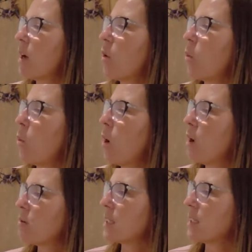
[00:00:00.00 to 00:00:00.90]

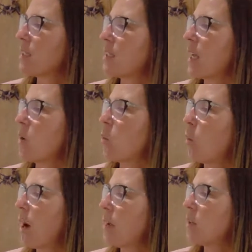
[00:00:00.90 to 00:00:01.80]
walruses, and
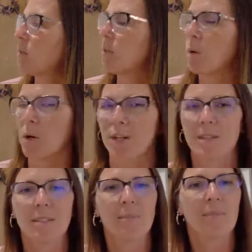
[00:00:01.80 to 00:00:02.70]
wild
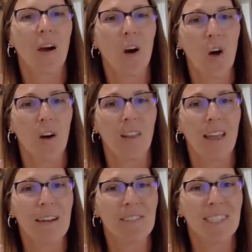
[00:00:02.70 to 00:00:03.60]
boars all
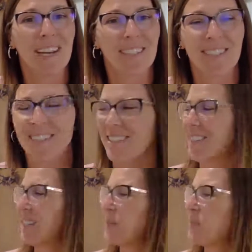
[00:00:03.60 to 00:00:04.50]
have tusks.